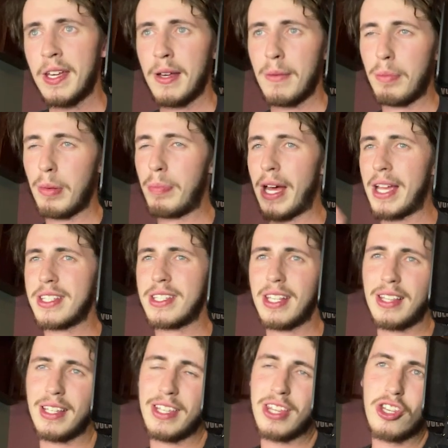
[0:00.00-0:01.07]
But
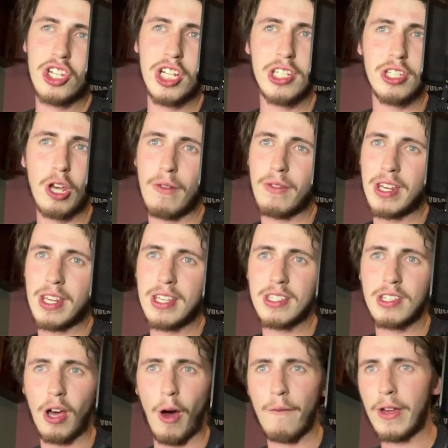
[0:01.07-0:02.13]
basically the gist of it is
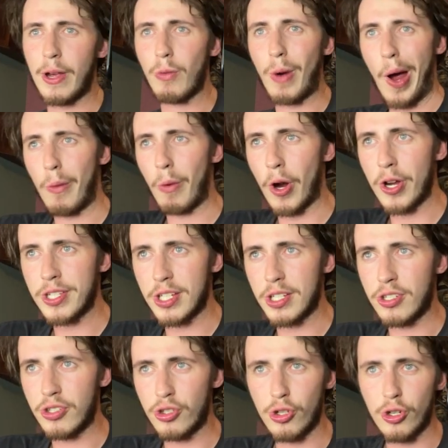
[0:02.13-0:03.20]
I think Raul
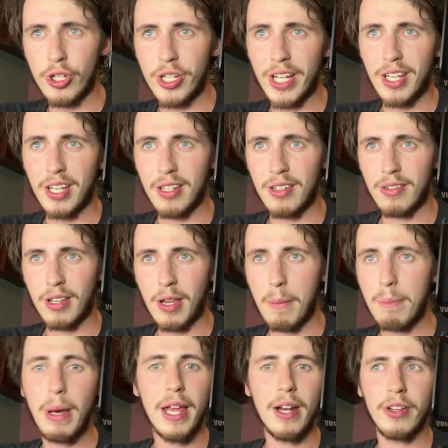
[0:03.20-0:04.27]
Rosas Jr. can
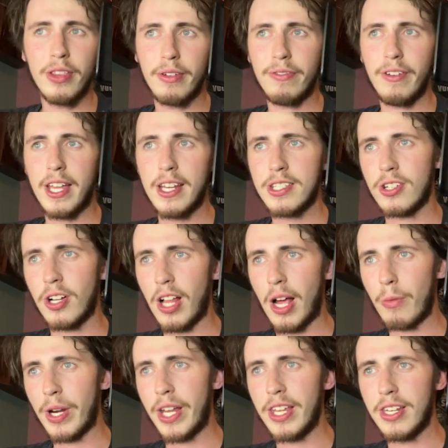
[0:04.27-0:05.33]
compete on the feet. It's not like
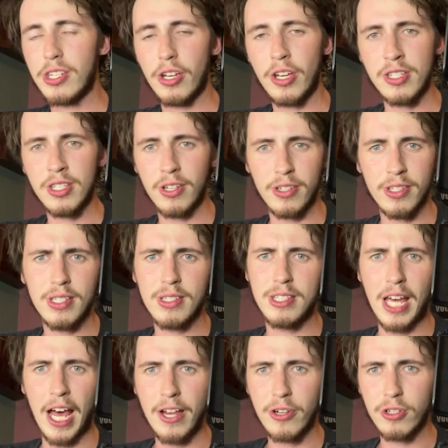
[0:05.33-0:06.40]
Ricky Turcios is
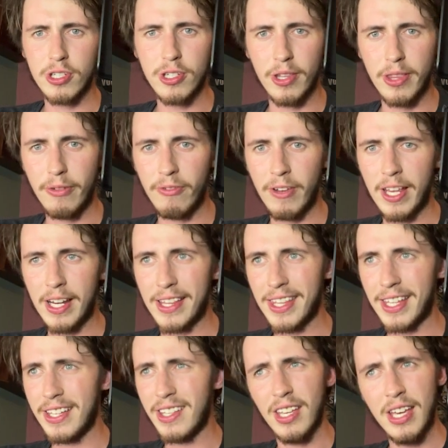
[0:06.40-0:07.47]
dangerous on the feet. I
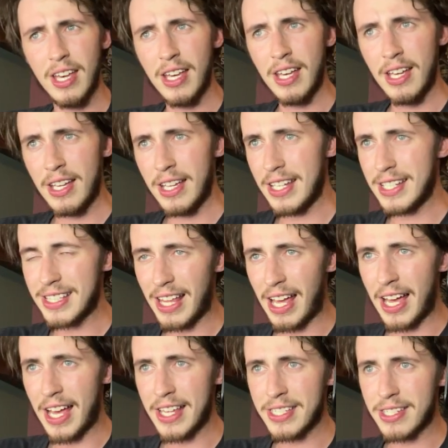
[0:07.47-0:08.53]
think his
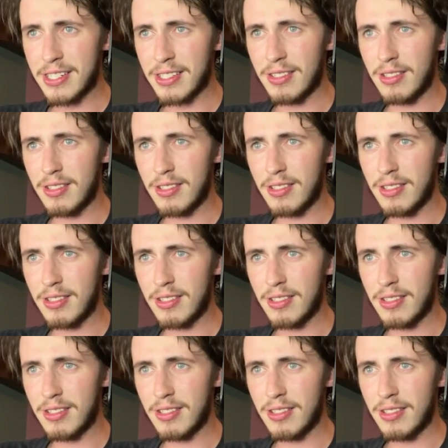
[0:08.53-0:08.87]
last